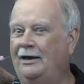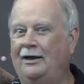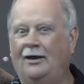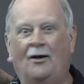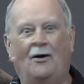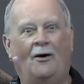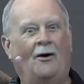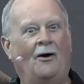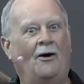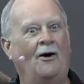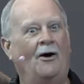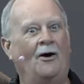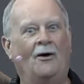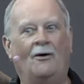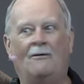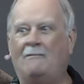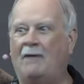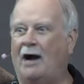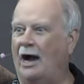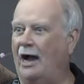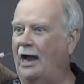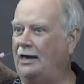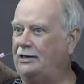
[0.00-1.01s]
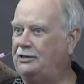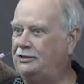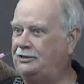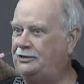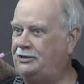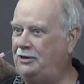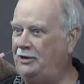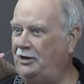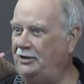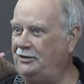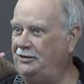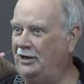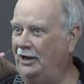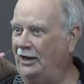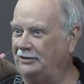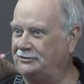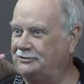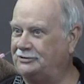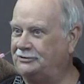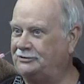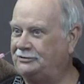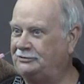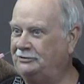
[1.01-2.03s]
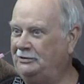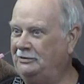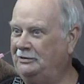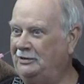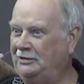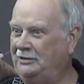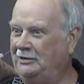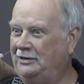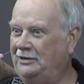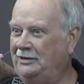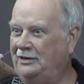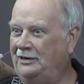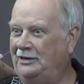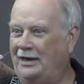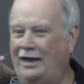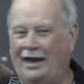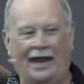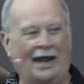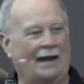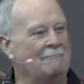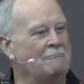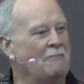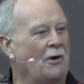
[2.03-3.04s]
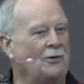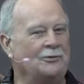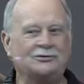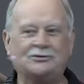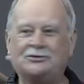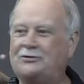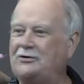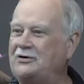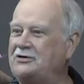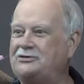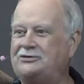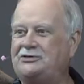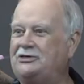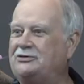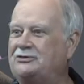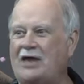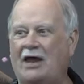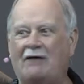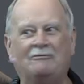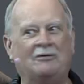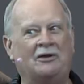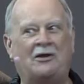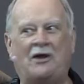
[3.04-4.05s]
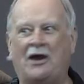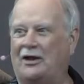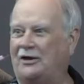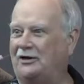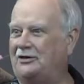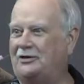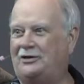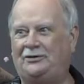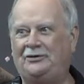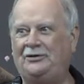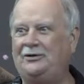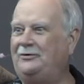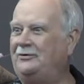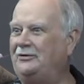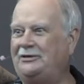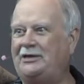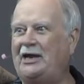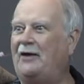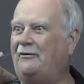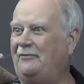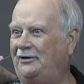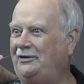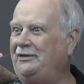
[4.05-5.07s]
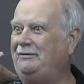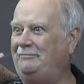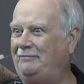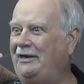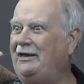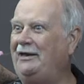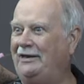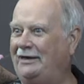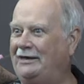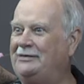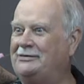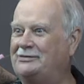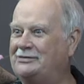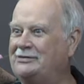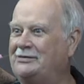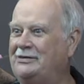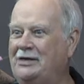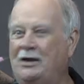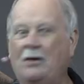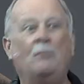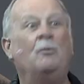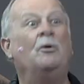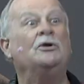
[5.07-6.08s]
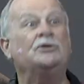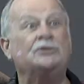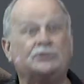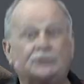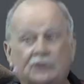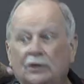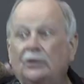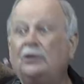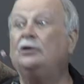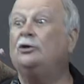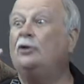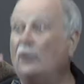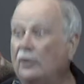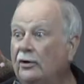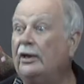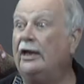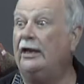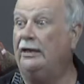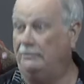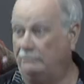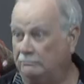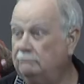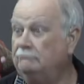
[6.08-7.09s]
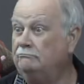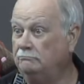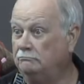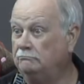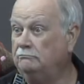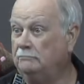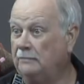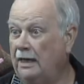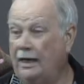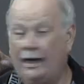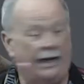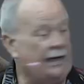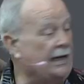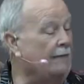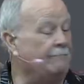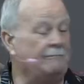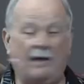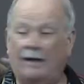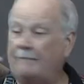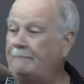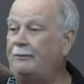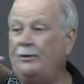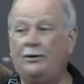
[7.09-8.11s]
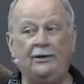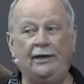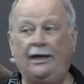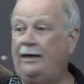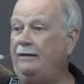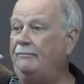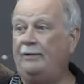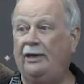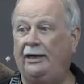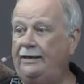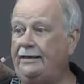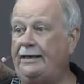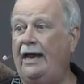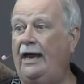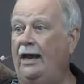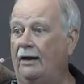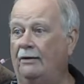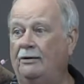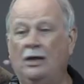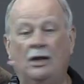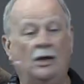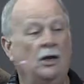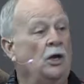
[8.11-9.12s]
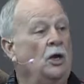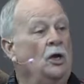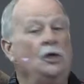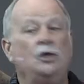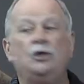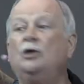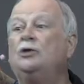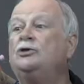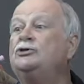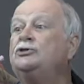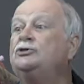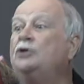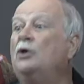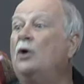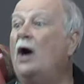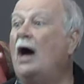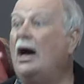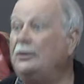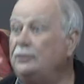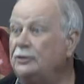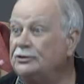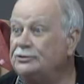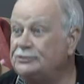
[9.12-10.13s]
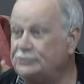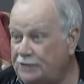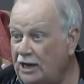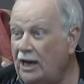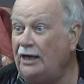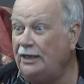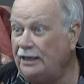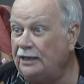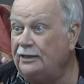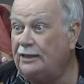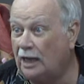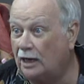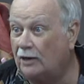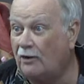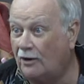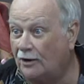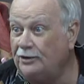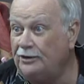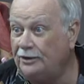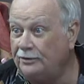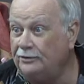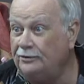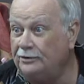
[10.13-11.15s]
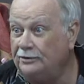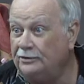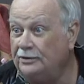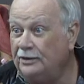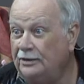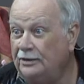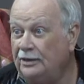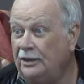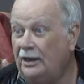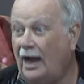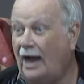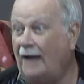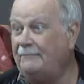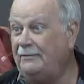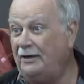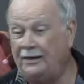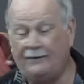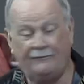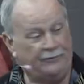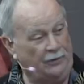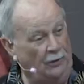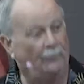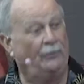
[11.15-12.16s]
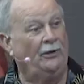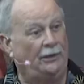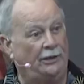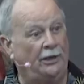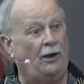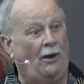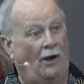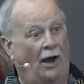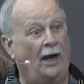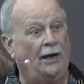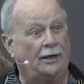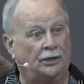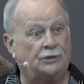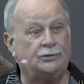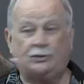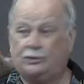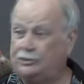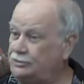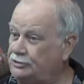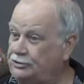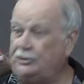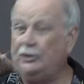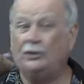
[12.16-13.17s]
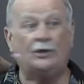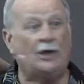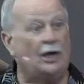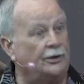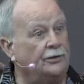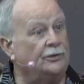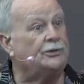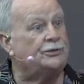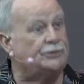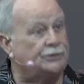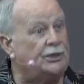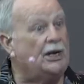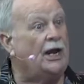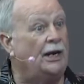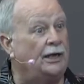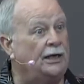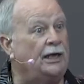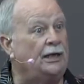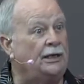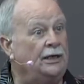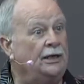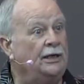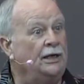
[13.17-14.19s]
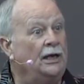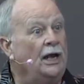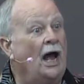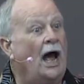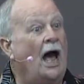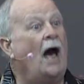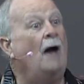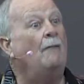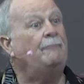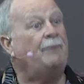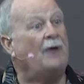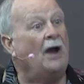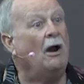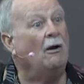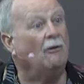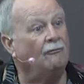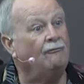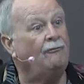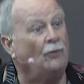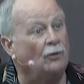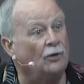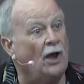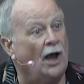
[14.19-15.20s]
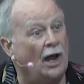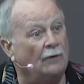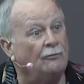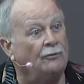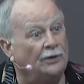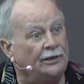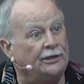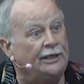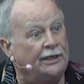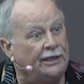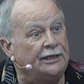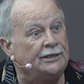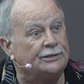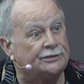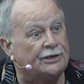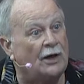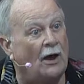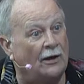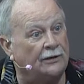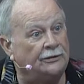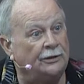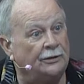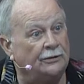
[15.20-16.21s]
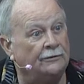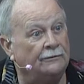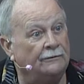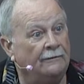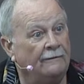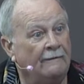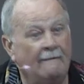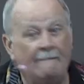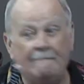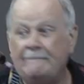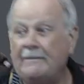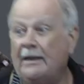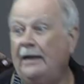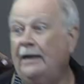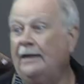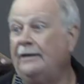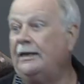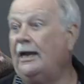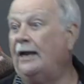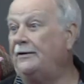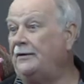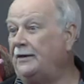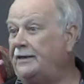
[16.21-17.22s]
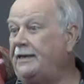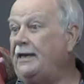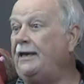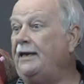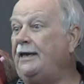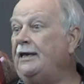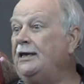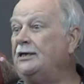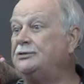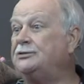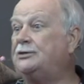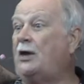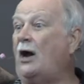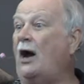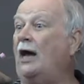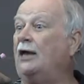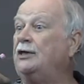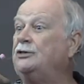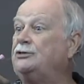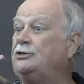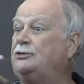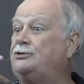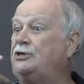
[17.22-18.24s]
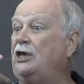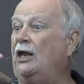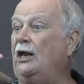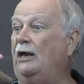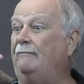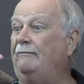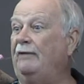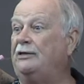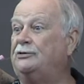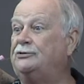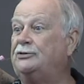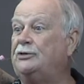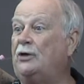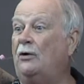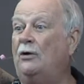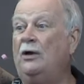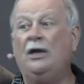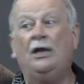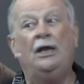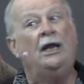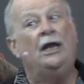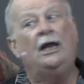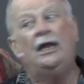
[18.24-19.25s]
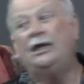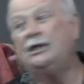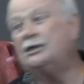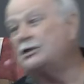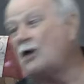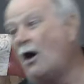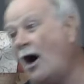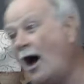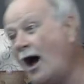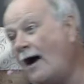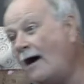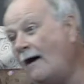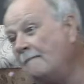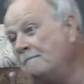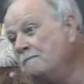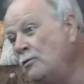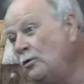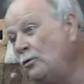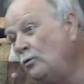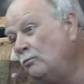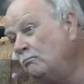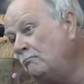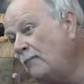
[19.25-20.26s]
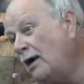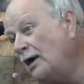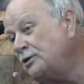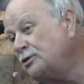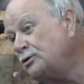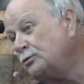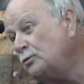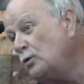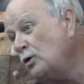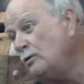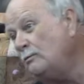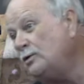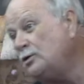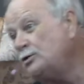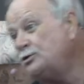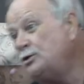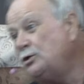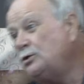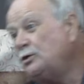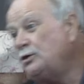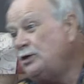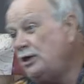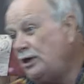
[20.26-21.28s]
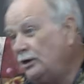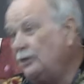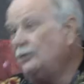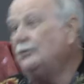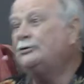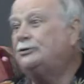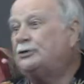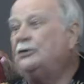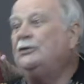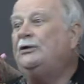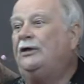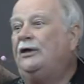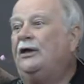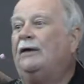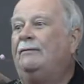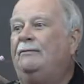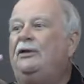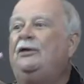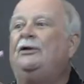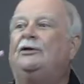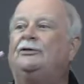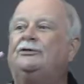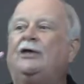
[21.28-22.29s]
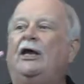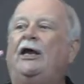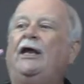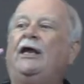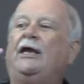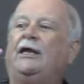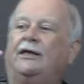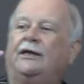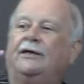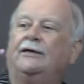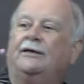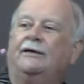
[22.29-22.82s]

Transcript: Oh my goodness. And most Christians haven't got a clue what that really means. We're still learning. And I'm not putting anybody down. You're still understanding that, aren't you? I mean, if you're really honest, you're still understanding how powerful God really is on you. Now, the key is God is a gentleman, so as much room as you yield to him, he'll take.